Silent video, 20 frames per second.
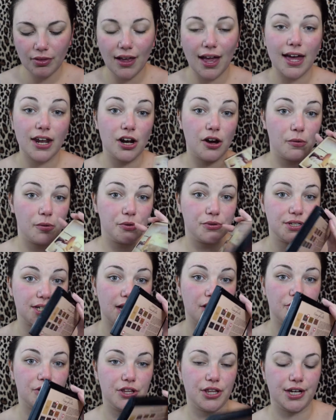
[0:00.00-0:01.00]
And I will
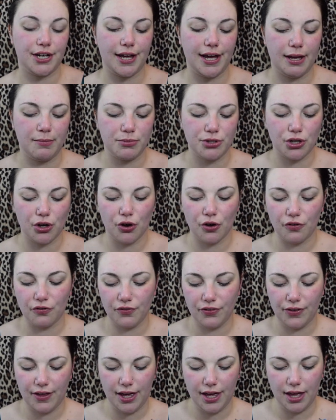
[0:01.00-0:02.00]
tell you the names of
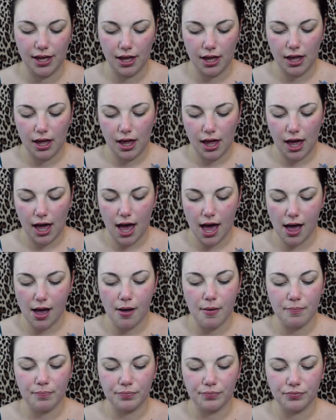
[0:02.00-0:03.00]
the
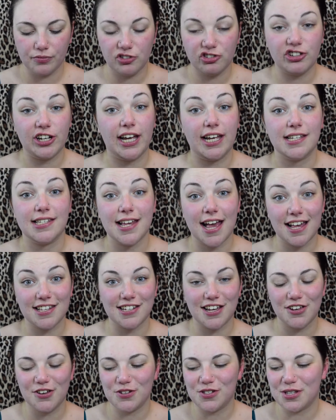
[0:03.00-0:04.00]
shades as
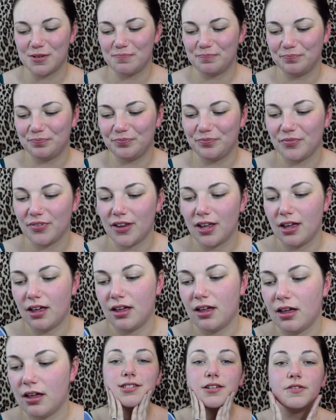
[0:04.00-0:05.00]
I use them.
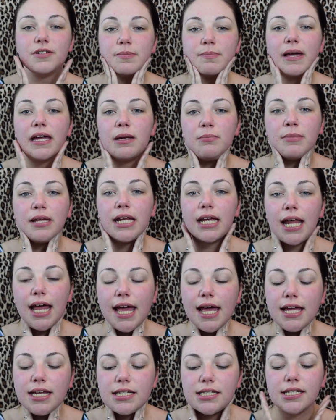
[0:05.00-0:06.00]
So it's been a minute
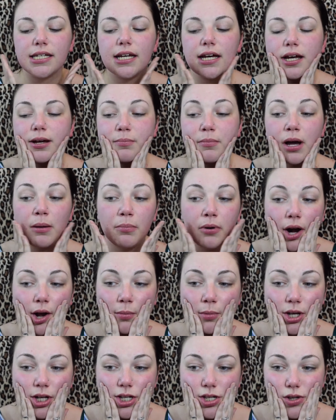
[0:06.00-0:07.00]
and my
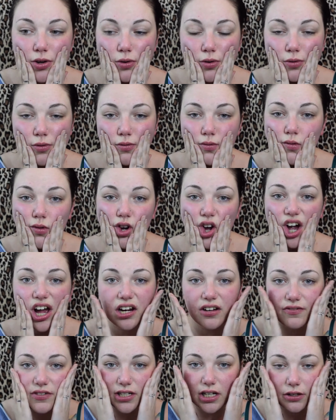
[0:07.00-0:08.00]
primer is all
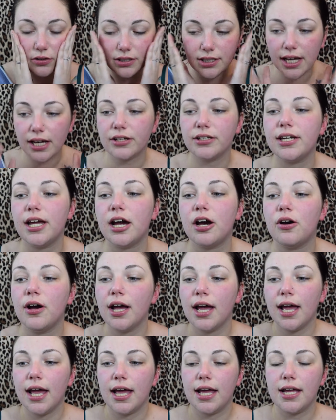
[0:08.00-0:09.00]
kind of settled down now.
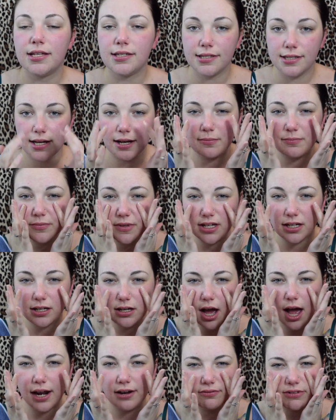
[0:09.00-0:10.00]
It's
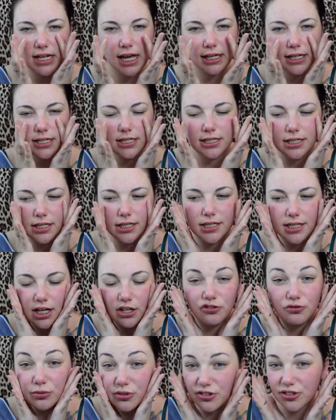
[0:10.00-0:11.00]
kind of tacky to the
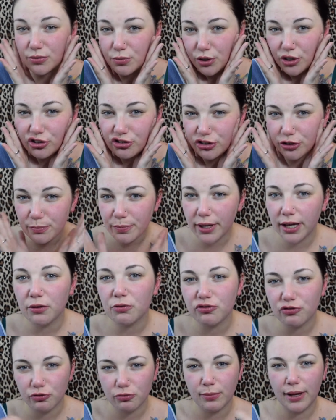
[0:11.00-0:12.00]
touch, which is what it should be,
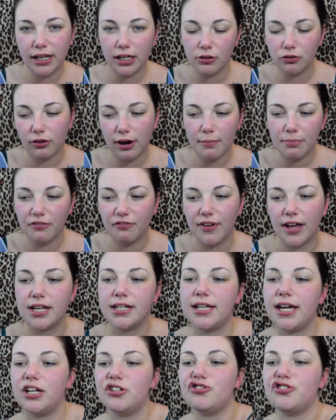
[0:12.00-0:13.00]
which will make it grab the
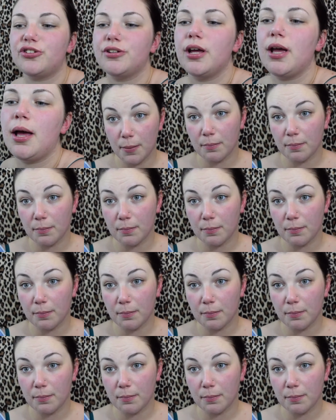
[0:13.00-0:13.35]
foundation.